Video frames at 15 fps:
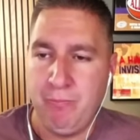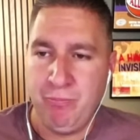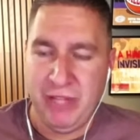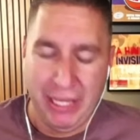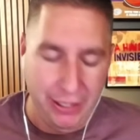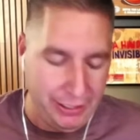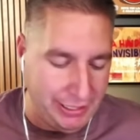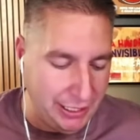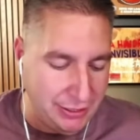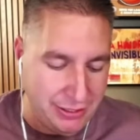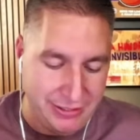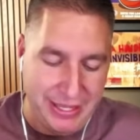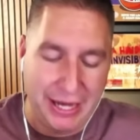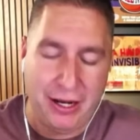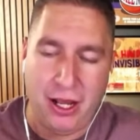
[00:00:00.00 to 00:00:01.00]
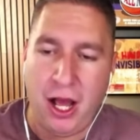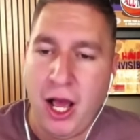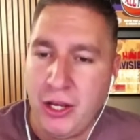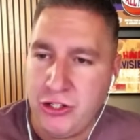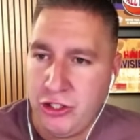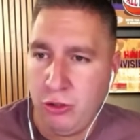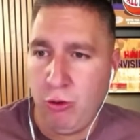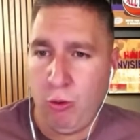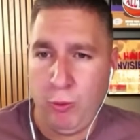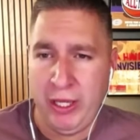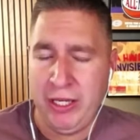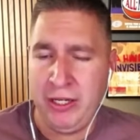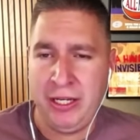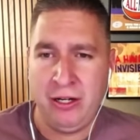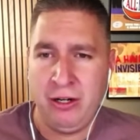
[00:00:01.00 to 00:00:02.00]
And again, does that cost you a win
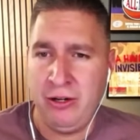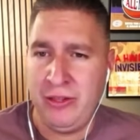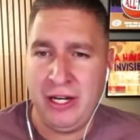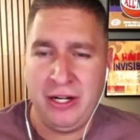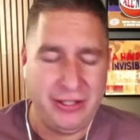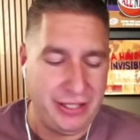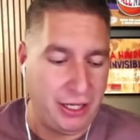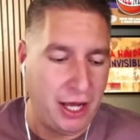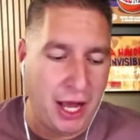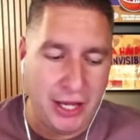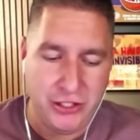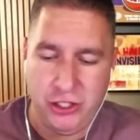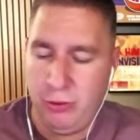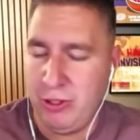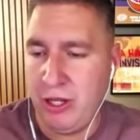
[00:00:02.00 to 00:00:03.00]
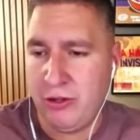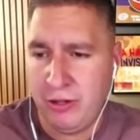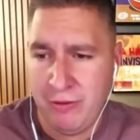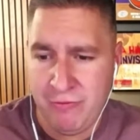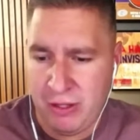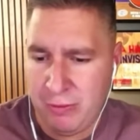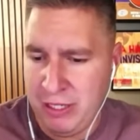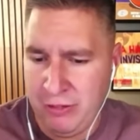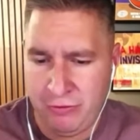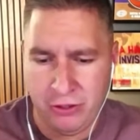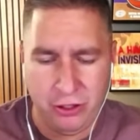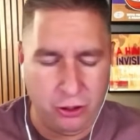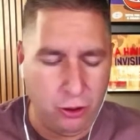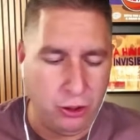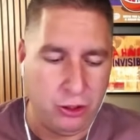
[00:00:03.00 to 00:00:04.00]
here or there? Does it cost you another MVP for
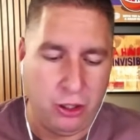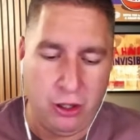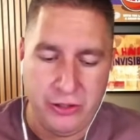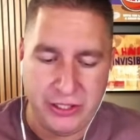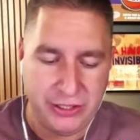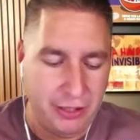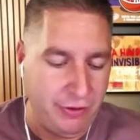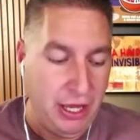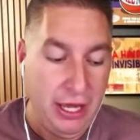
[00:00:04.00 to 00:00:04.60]
Nikola or all this stuff?